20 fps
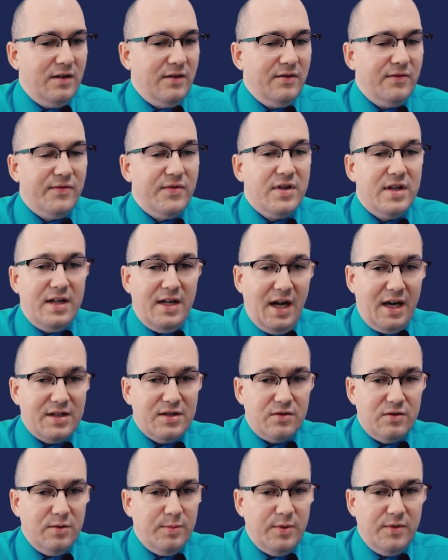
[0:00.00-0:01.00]
For the next
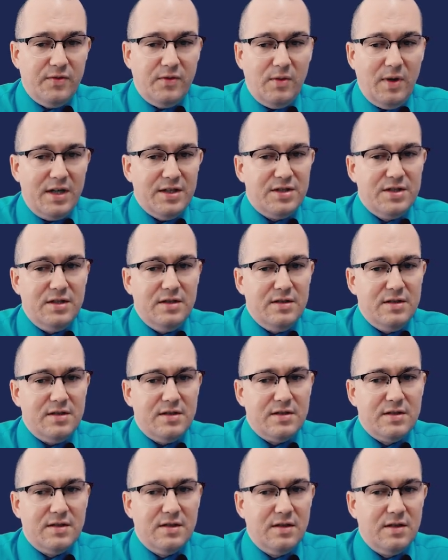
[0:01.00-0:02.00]
group of
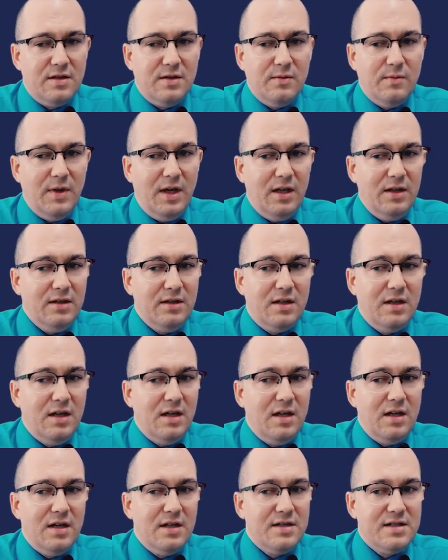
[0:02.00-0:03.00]
questions, well,
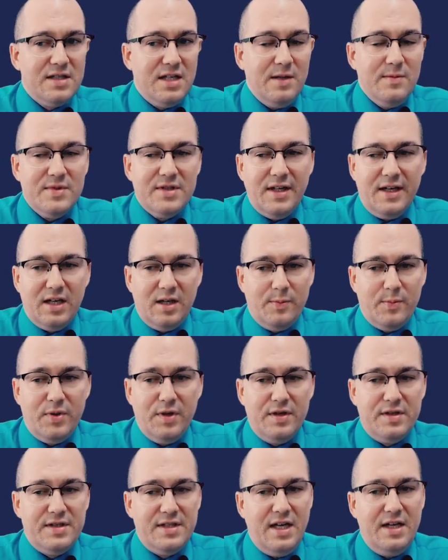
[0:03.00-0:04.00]
seems like a
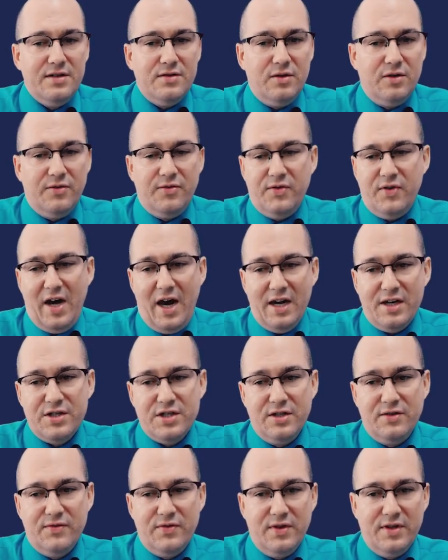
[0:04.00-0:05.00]
percent or
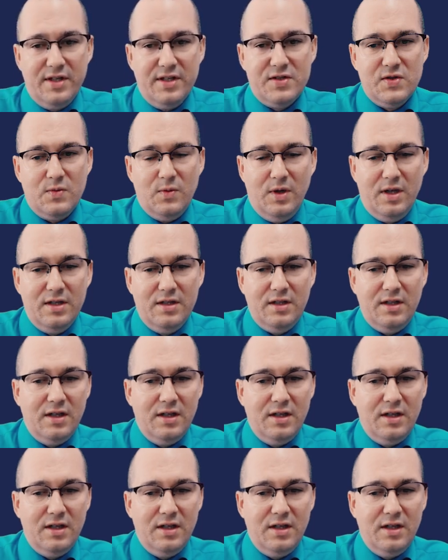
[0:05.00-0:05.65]
fraction for this one,